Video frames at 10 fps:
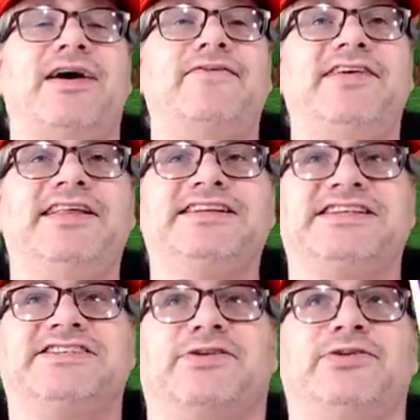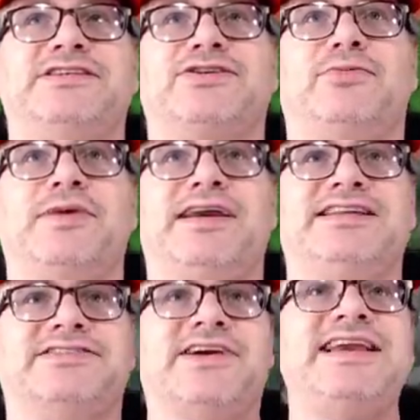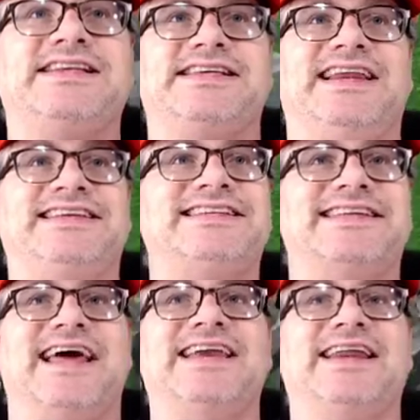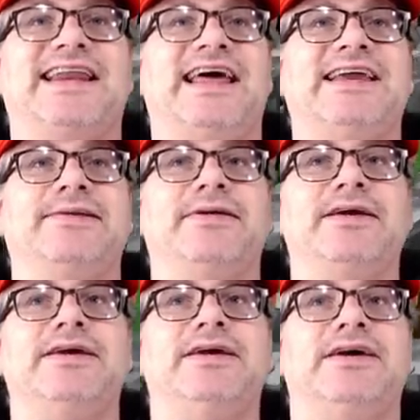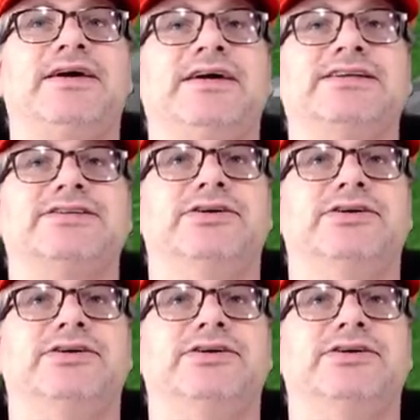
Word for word: Our village is growing so big, it's crazy. I just like it, I like it. All right,